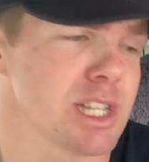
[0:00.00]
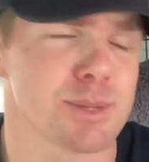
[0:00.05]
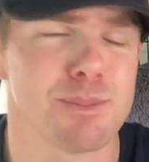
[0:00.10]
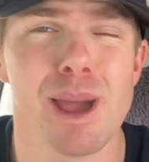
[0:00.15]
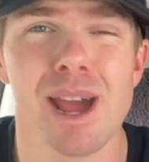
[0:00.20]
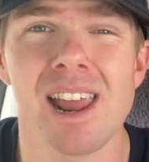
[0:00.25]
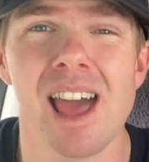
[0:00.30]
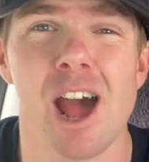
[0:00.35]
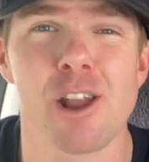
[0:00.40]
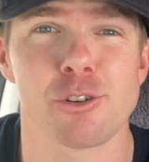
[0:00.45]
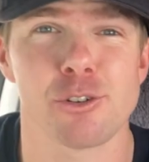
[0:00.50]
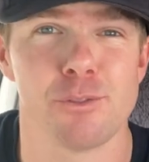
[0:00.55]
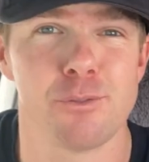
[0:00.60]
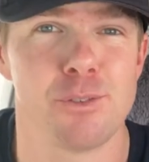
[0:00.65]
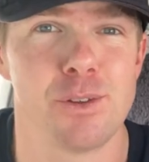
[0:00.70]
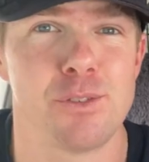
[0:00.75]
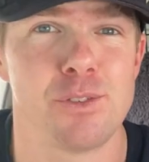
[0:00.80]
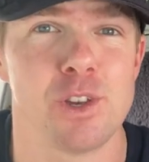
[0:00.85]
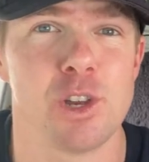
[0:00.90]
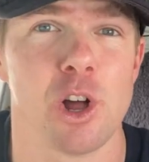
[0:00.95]
It's about
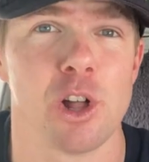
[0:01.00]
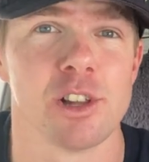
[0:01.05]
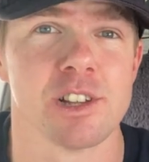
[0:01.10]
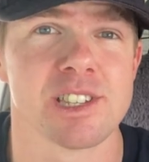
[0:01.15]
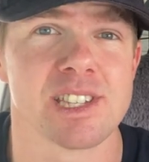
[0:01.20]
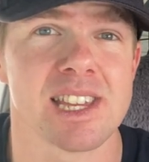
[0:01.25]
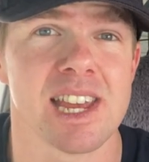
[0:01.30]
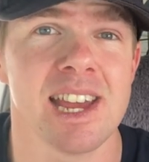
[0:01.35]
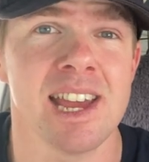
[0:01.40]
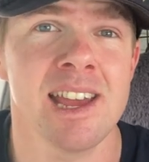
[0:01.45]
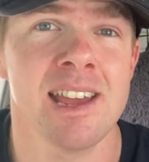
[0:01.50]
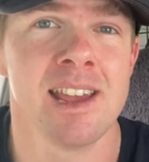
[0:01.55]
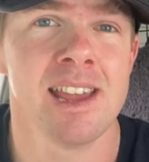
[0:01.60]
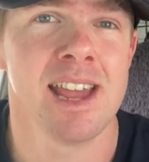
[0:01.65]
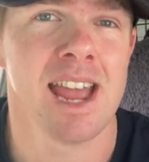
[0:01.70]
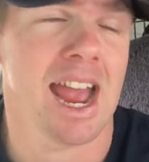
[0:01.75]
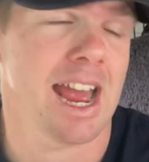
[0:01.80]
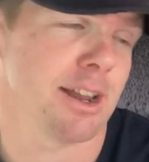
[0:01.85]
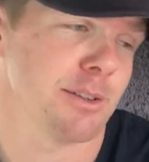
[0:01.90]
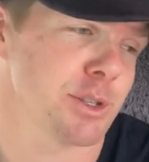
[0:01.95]
$150 there,
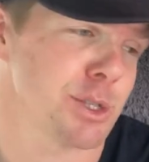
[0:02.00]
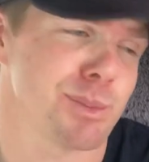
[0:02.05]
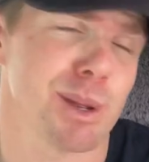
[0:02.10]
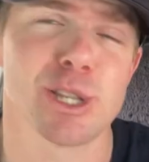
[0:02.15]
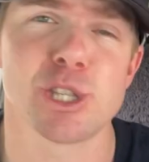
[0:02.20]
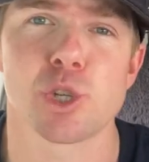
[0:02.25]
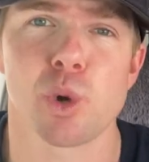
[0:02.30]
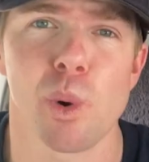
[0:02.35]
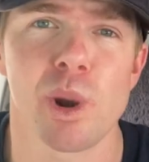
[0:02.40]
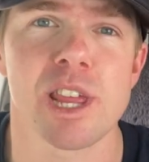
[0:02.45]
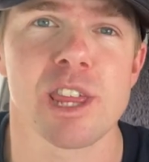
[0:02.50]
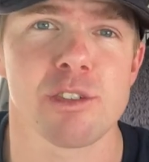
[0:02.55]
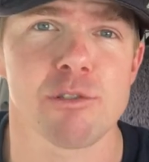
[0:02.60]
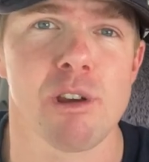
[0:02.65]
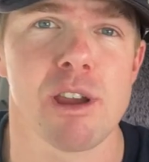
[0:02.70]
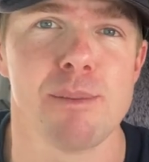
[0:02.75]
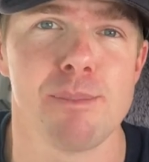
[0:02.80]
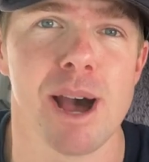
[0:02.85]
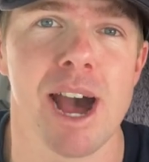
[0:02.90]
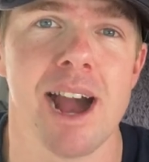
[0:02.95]
and I've spent
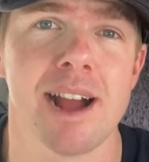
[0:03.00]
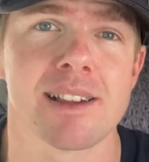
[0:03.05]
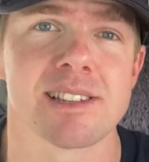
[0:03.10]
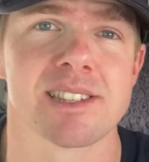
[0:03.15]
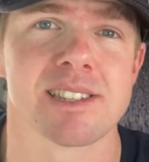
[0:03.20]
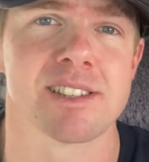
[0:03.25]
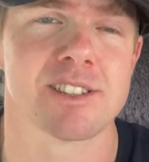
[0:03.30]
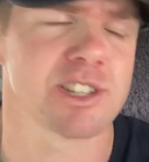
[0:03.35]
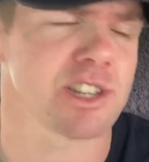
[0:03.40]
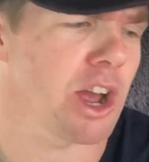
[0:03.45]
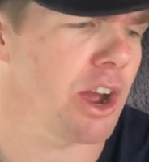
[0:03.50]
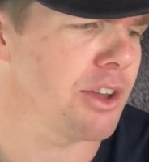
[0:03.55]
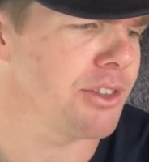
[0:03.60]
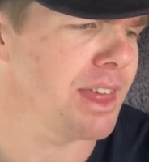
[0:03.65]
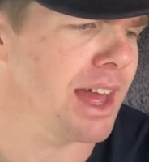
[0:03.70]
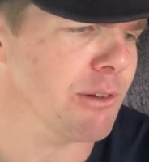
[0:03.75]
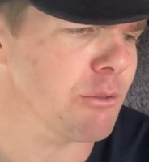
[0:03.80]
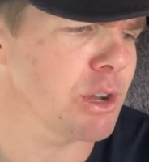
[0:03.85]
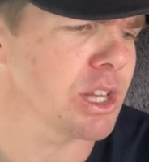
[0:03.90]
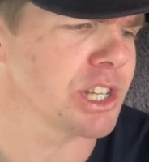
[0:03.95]
23 bucks bucks. So
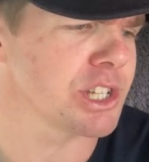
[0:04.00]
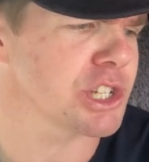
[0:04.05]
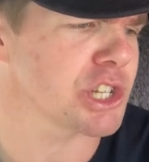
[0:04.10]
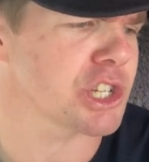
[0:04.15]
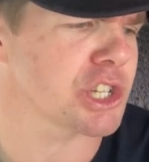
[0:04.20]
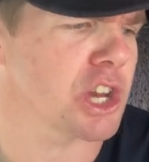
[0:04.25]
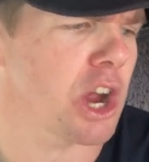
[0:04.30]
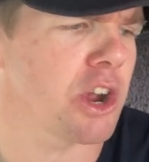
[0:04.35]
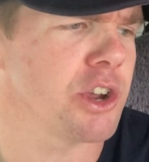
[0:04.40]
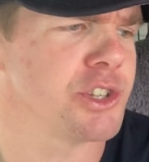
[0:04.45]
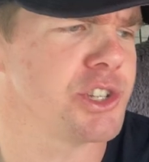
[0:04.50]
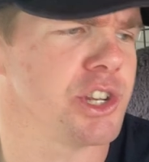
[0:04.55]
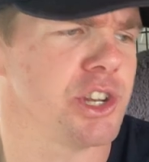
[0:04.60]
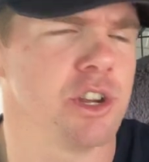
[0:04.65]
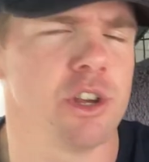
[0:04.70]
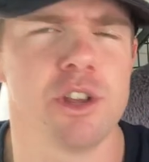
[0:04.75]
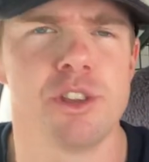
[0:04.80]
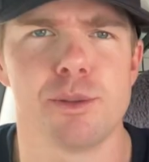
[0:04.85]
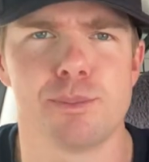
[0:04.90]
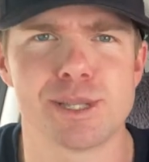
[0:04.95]
that really just shows
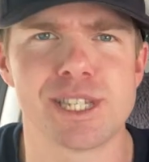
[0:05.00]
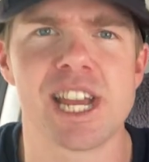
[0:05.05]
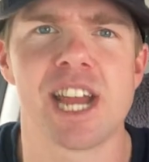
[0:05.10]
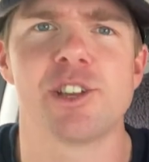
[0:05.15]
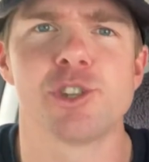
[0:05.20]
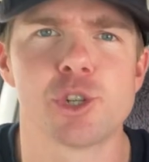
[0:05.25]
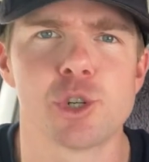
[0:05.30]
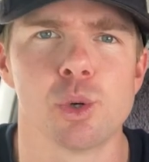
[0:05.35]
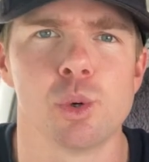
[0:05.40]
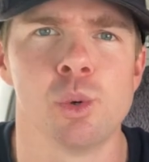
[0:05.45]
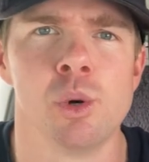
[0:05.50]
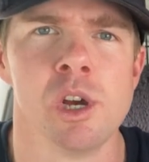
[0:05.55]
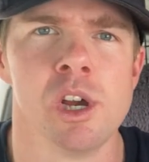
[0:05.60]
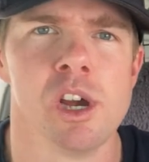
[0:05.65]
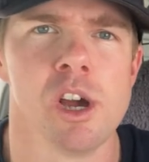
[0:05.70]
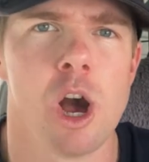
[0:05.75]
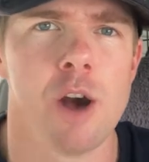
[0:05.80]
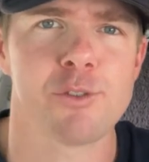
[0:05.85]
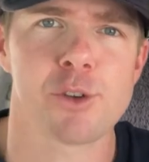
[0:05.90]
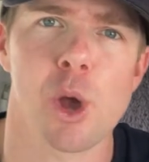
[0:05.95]
you the potential
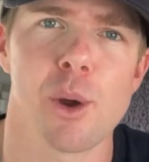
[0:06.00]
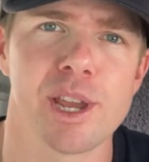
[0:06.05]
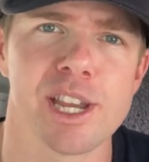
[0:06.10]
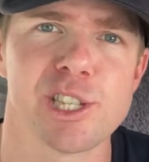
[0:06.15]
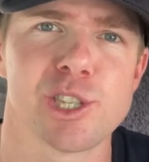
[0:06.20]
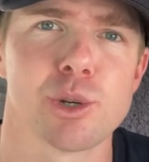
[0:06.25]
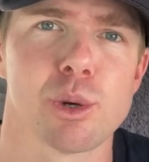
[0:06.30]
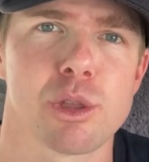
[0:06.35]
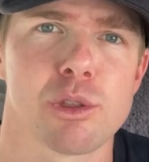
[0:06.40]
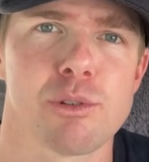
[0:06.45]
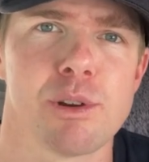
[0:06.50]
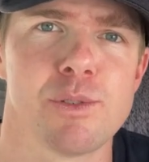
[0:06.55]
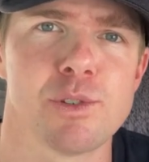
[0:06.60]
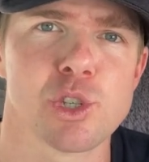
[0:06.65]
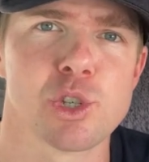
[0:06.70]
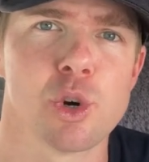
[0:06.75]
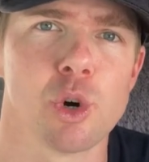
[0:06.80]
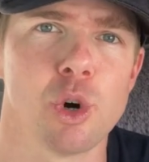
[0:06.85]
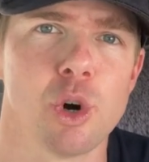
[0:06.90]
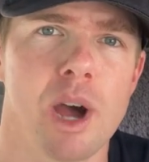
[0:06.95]
of going into a thrift
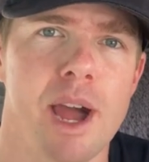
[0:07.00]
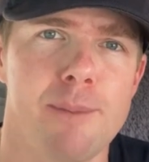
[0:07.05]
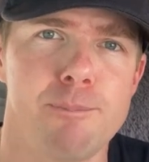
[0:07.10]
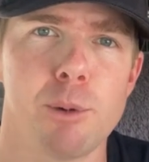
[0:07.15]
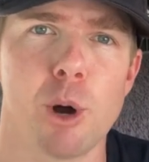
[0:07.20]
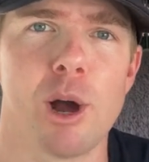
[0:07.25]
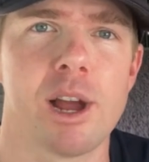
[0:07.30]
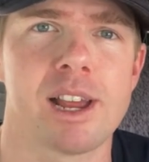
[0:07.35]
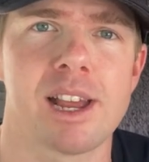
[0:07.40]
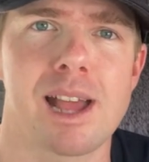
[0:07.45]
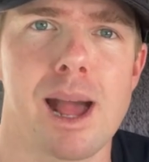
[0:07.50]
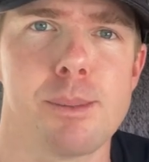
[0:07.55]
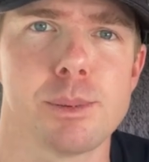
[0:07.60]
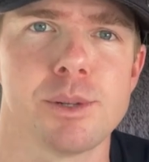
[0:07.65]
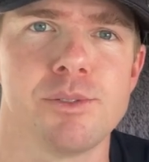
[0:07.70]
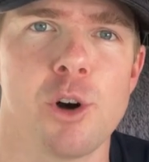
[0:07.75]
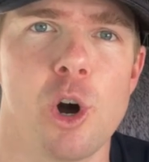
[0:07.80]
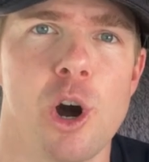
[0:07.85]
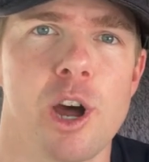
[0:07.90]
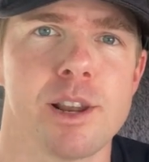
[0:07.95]
store and buying a
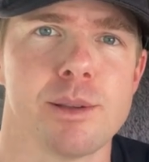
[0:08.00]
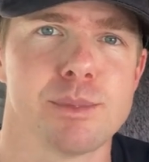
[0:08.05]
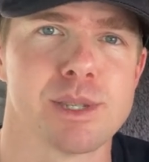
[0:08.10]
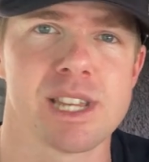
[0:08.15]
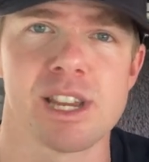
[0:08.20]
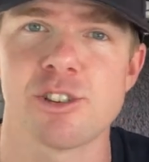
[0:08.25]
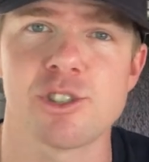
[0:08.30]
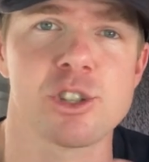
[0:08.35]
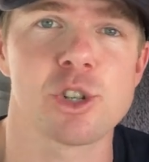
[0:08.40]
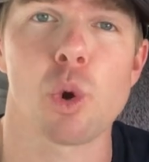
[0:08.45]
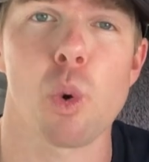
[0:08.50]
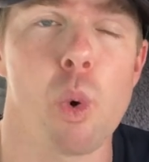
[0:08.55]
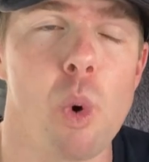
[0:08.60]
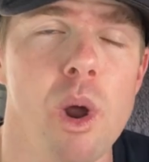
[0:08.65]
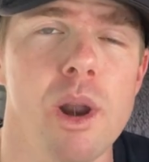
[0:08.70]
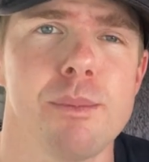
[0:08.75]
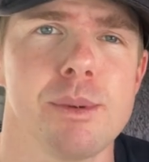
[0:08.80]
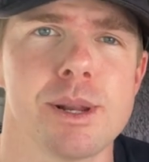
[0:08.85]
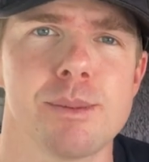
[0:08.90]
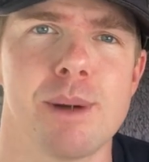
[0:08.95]
couple of items. There's
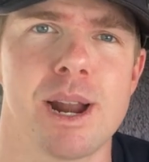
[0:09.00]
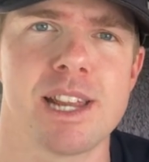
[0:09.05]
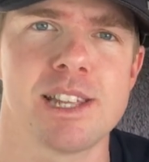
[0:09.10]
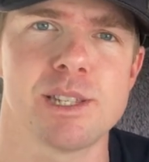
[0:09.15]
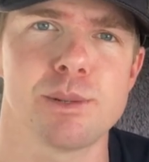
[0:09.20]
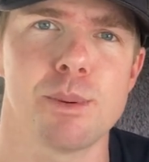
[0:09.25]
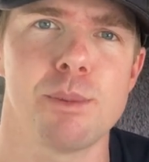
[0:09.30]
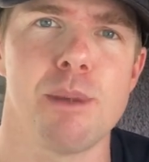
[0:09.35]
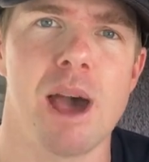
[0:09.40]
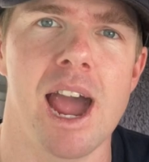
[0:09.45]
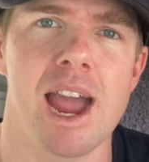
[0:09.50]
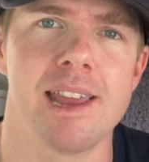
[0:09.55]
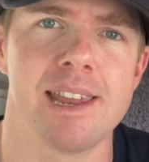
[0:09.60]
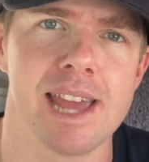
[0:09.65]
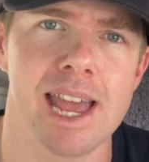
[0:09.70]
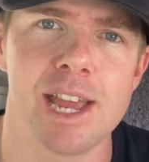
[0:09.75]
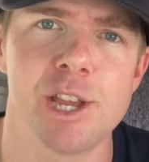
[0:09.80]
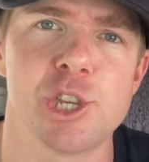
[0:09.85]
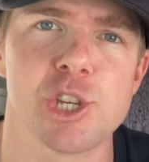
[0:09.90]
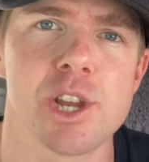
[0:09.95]
quite a bit of money to be
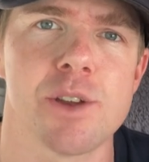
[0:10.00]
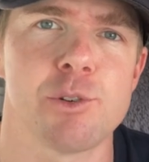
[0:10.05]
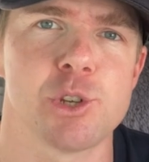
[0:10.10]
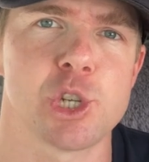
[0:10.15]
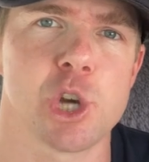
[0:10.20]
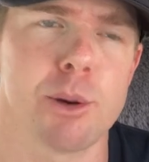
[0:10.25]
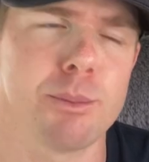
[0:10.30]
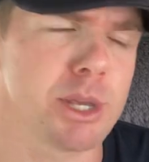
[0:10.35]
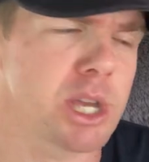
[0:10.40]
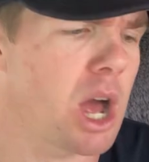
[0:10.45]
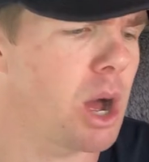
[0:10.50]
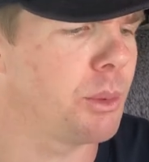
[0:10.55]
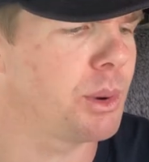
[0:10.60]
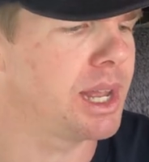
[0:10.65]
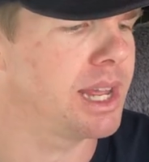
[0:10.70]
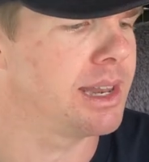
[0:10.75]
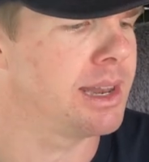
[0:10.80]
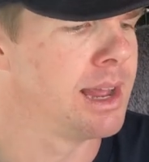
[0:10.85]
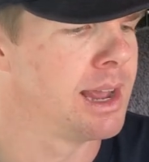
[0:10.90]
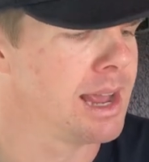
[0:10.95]
made each and every time you go
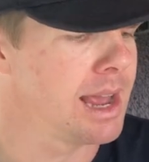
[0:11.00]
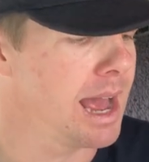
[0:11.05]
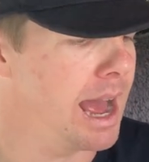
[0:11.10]
in.